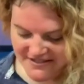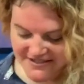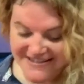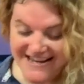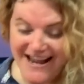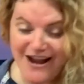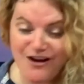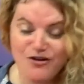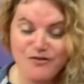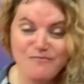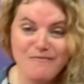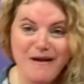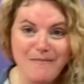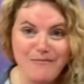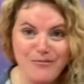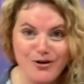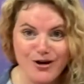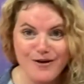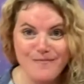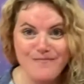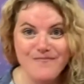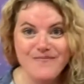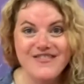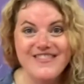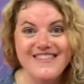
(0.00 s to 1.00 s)
Now
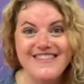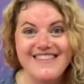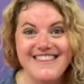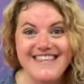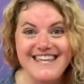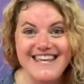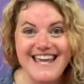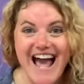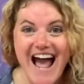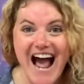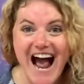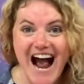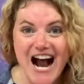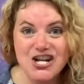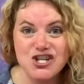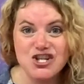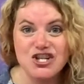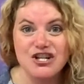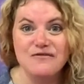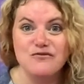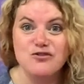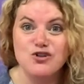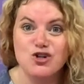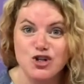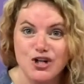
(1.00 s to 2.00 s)
remember, the
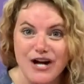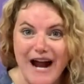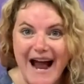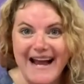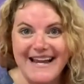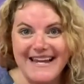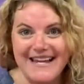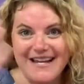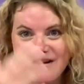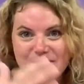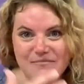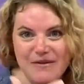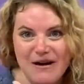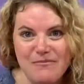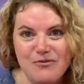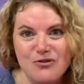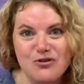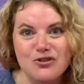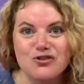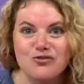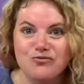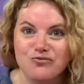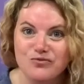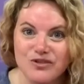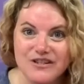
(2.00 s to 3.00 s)
action of tracking a bubble
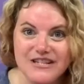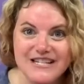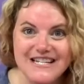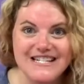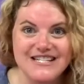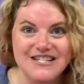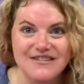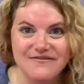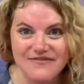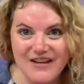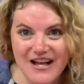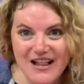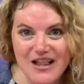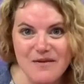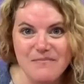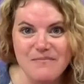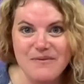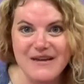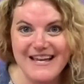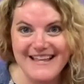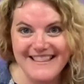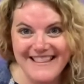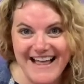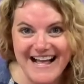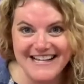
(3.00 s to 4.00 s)
is really
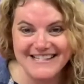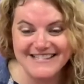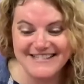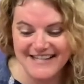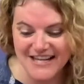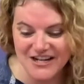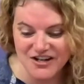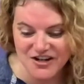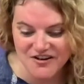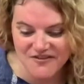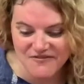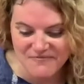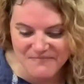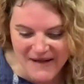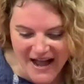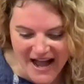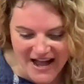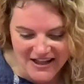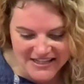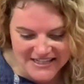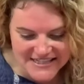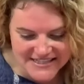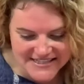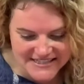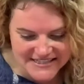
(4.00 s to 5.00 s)
developing that center of
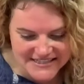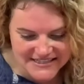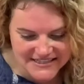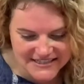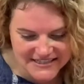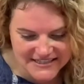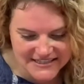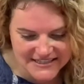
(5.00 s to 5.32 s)
balance